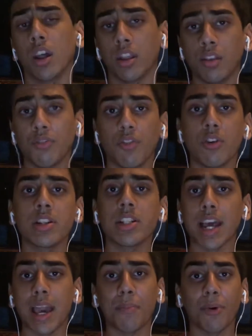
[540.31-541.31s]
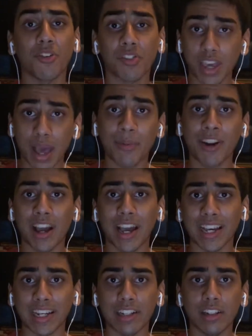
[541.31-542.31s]
The first type of camera
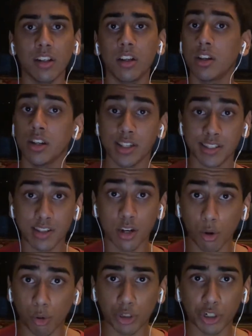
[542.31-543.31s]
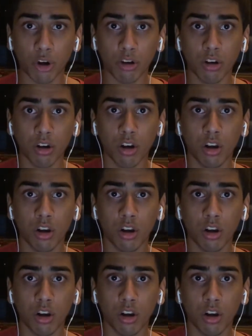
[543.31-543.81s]
angle is the low shot.